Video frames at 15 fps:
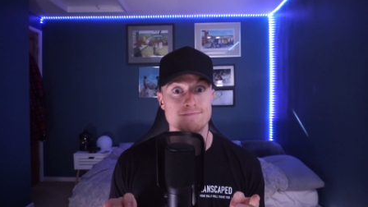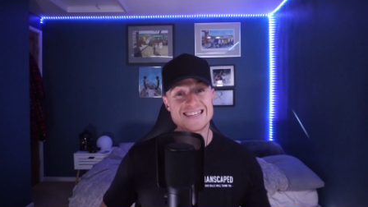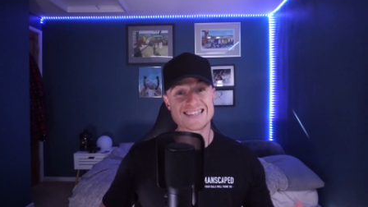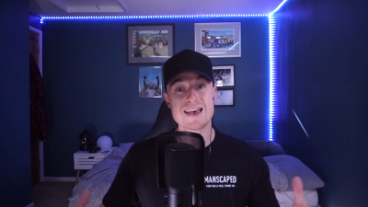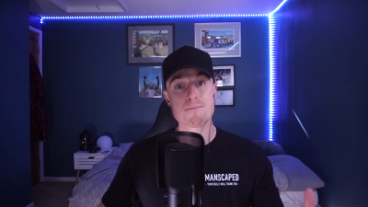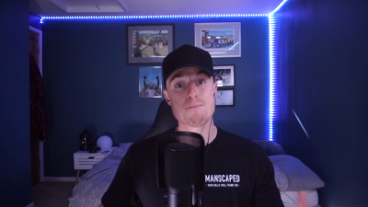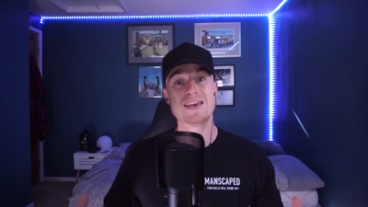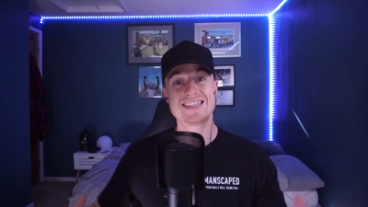They
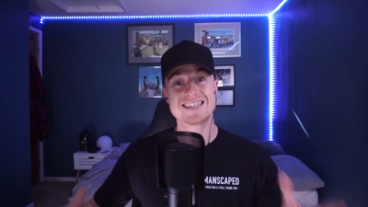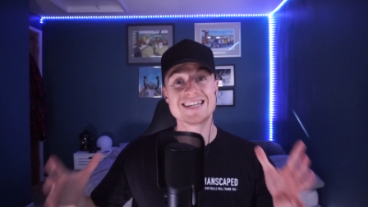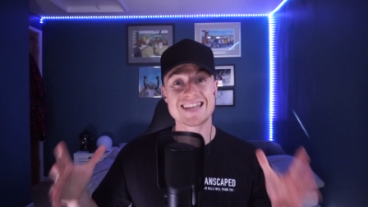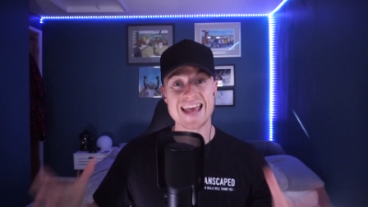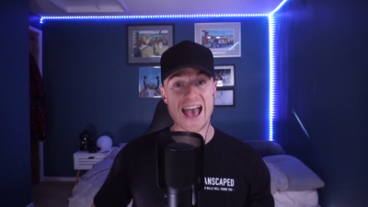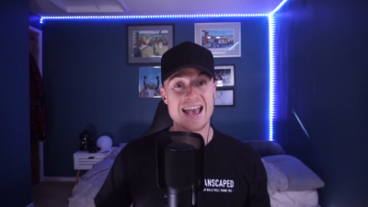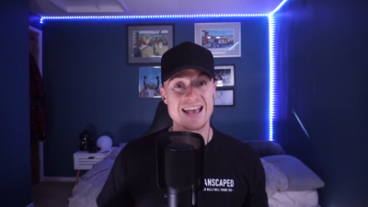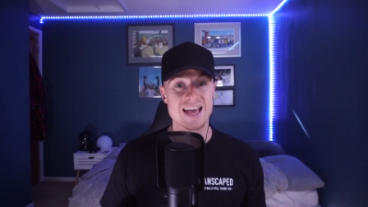sent me
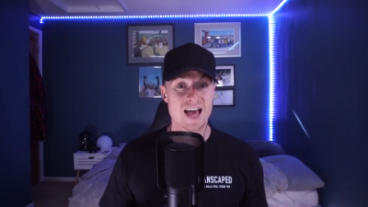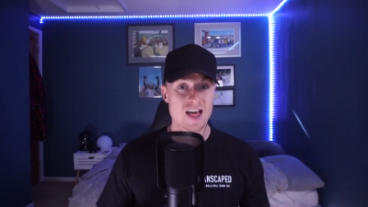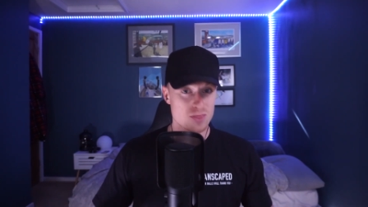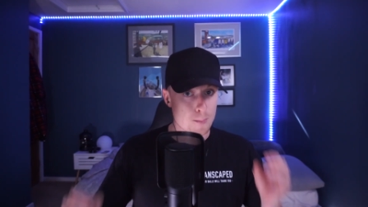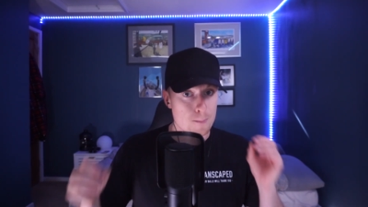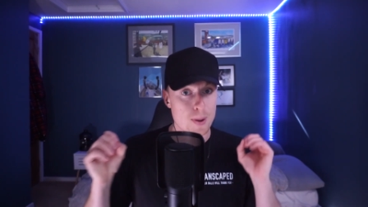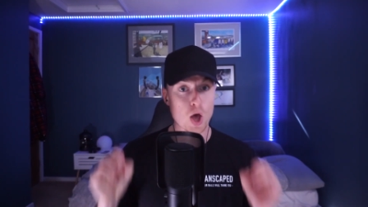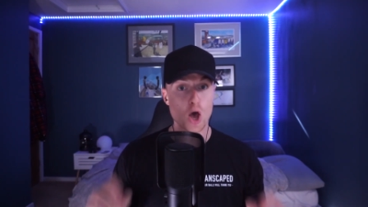today
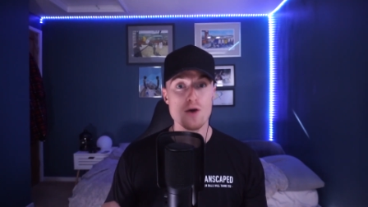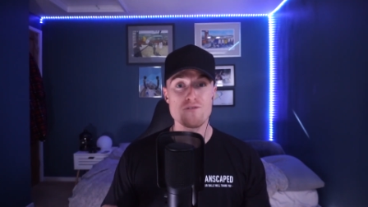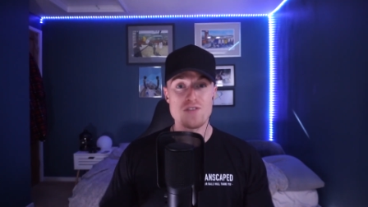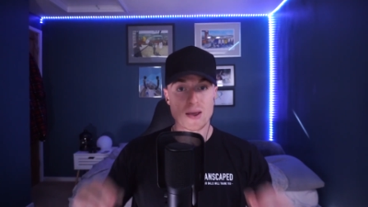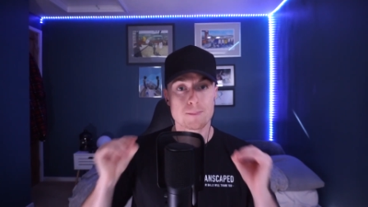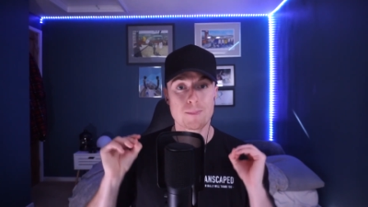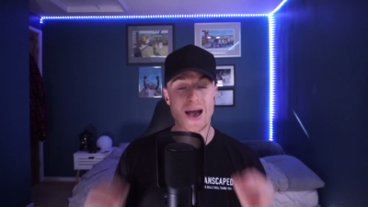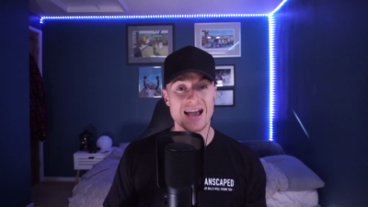the
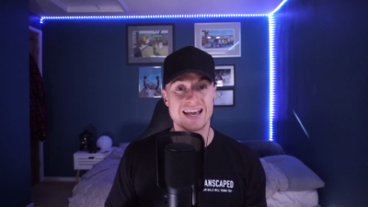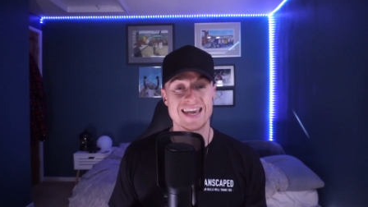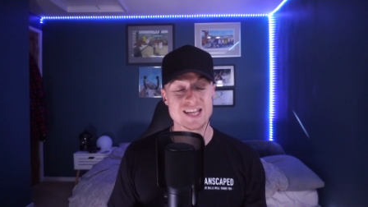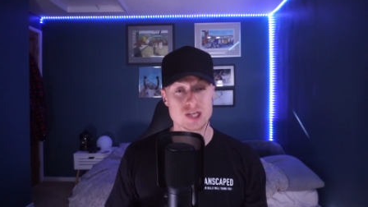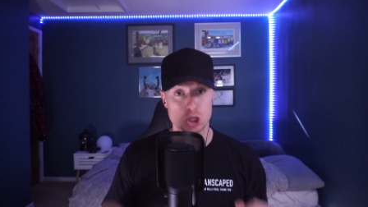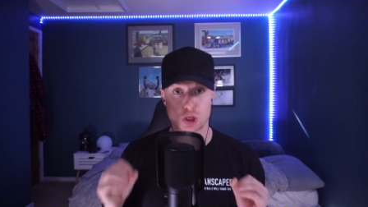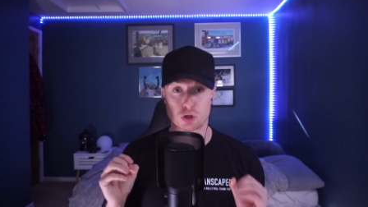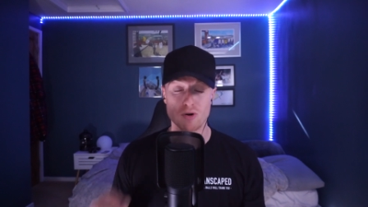Perfect
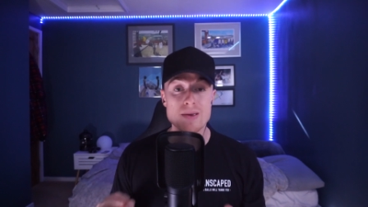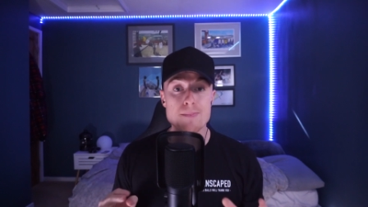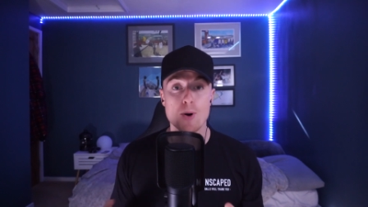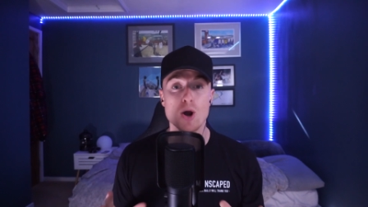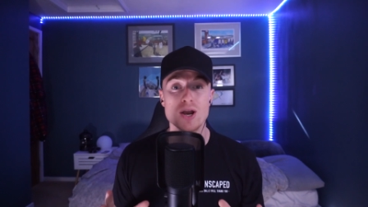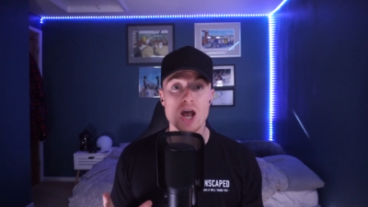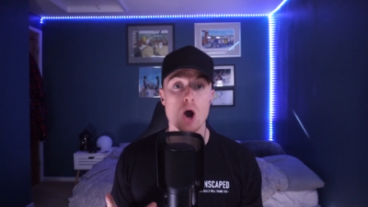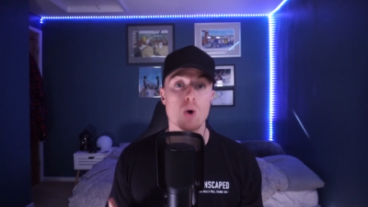Package
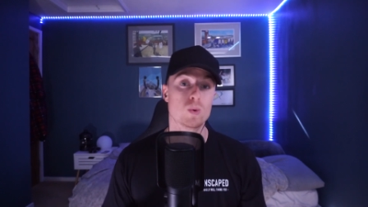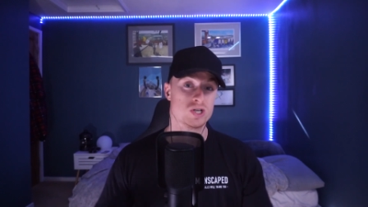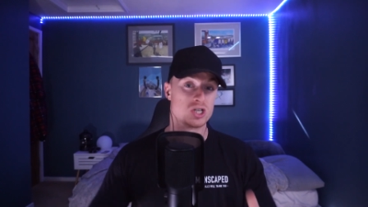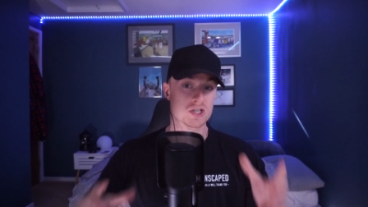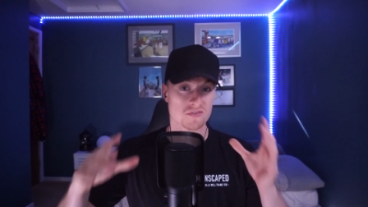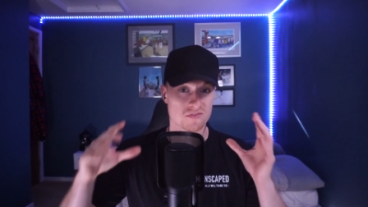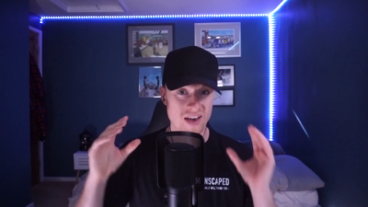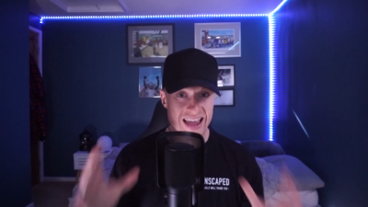3.0,
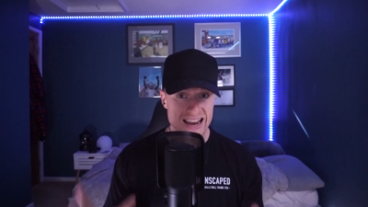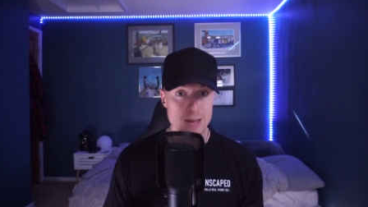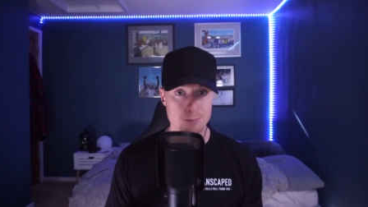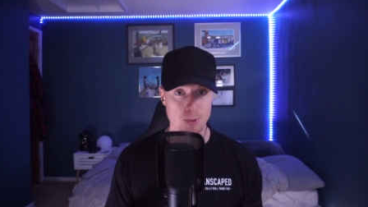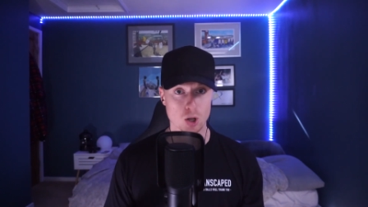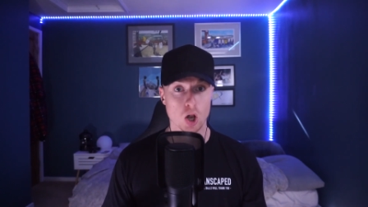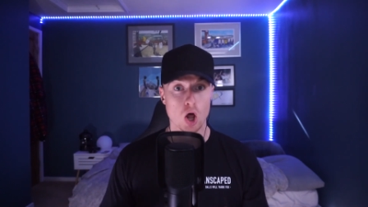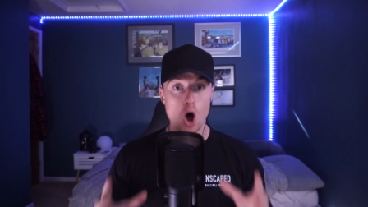which is
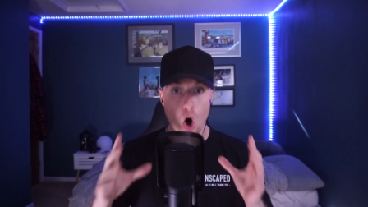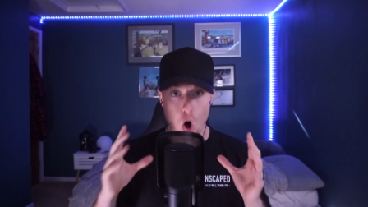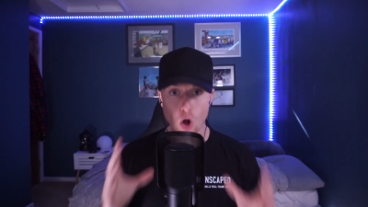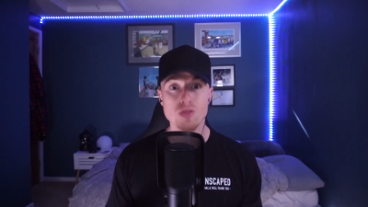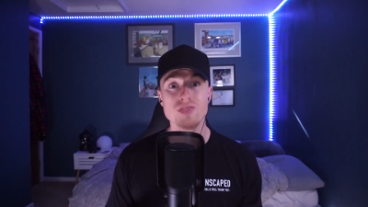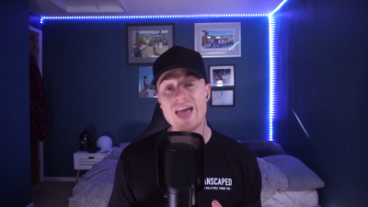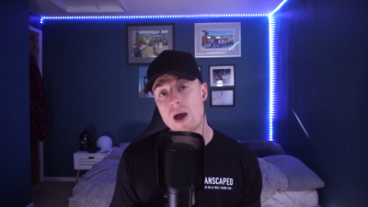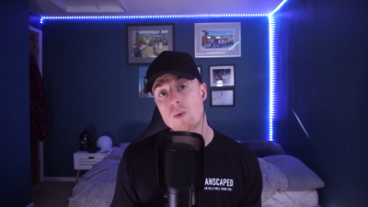available
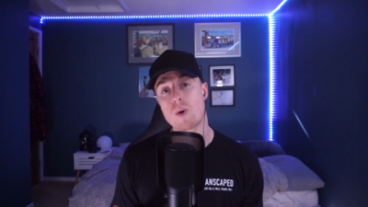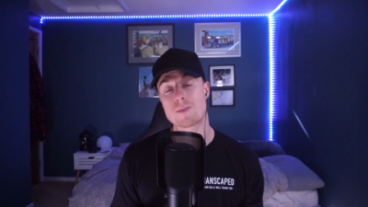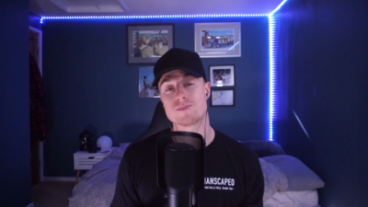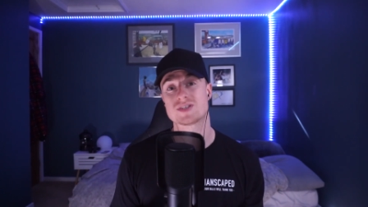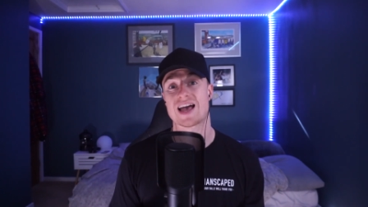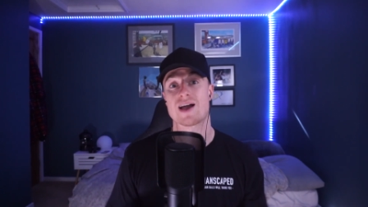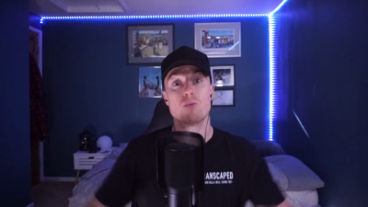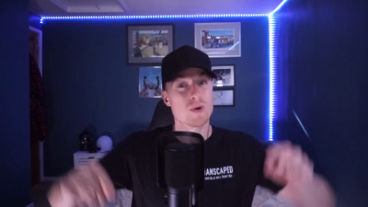on their
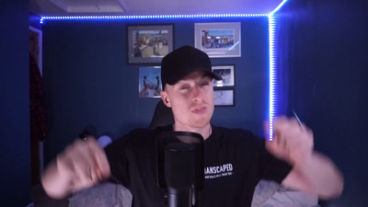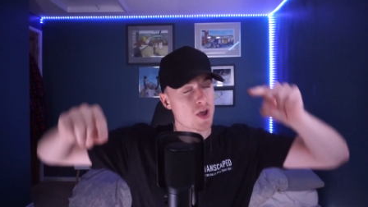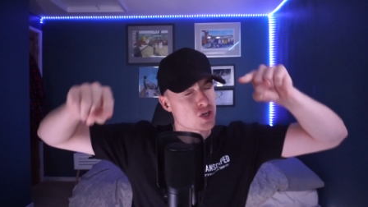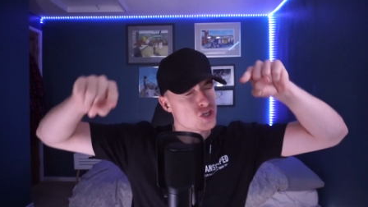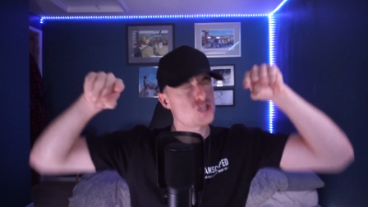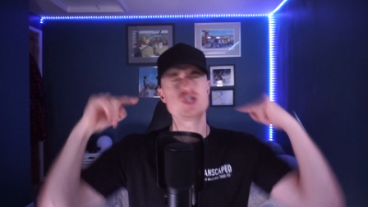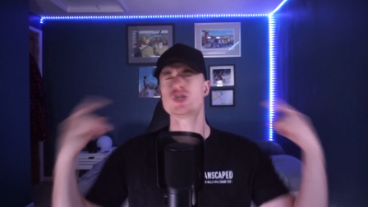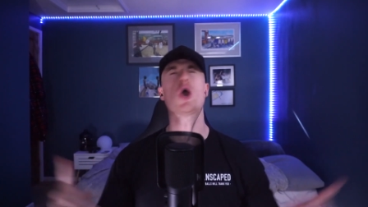website with a
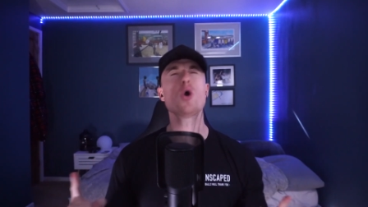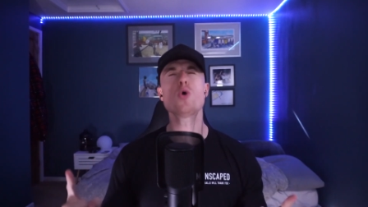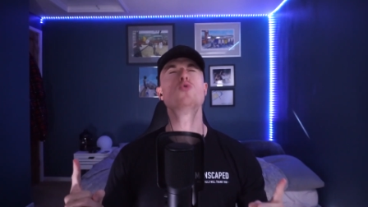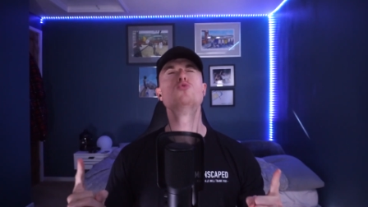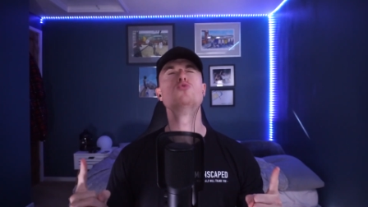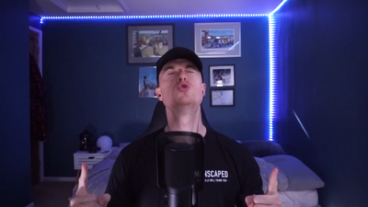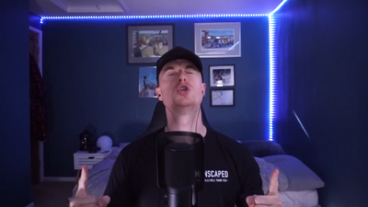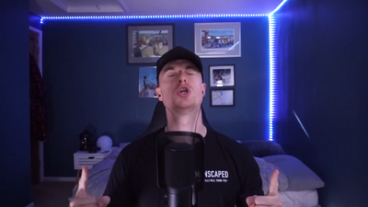
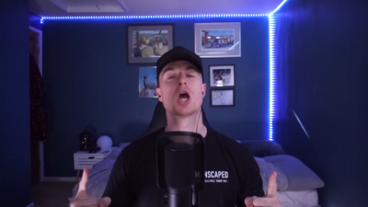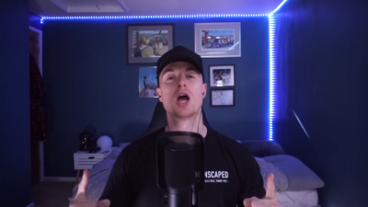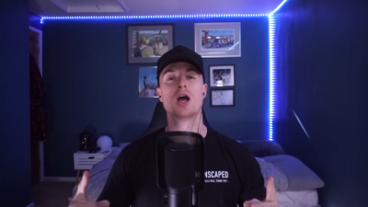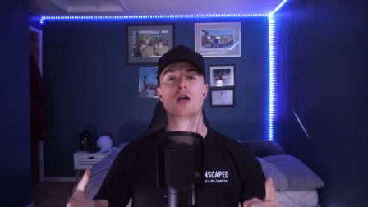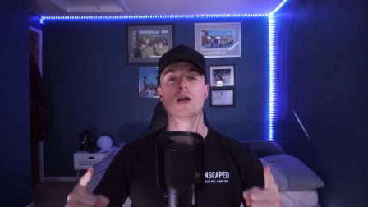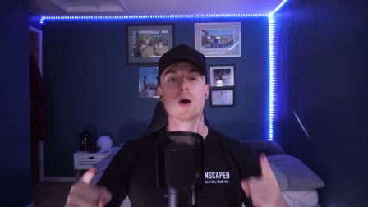huge